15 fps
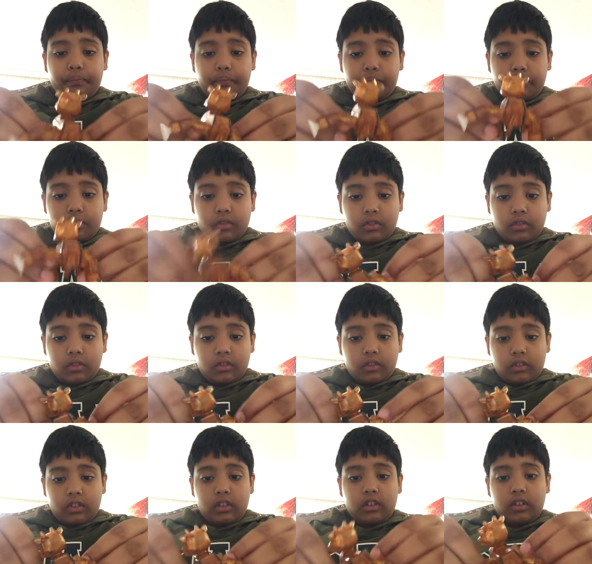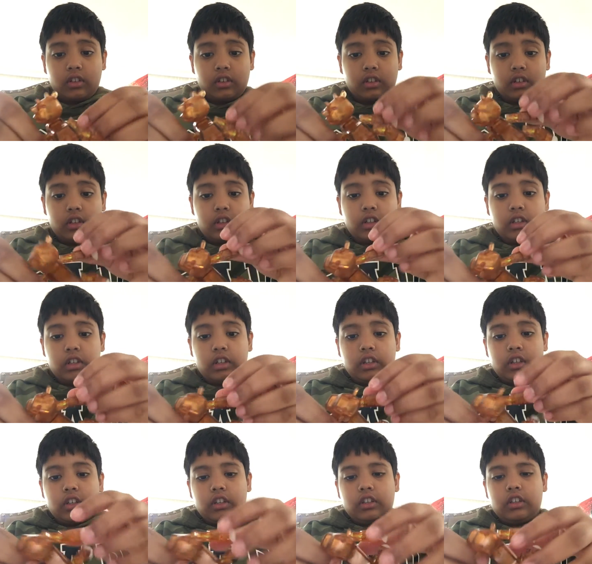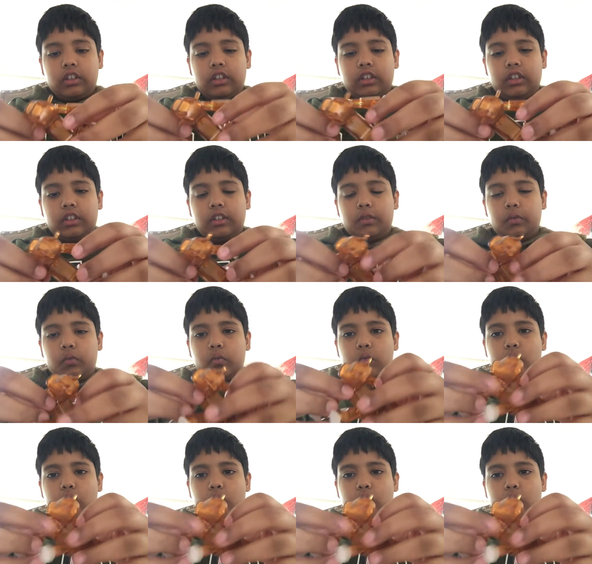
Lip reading: Nothing is said.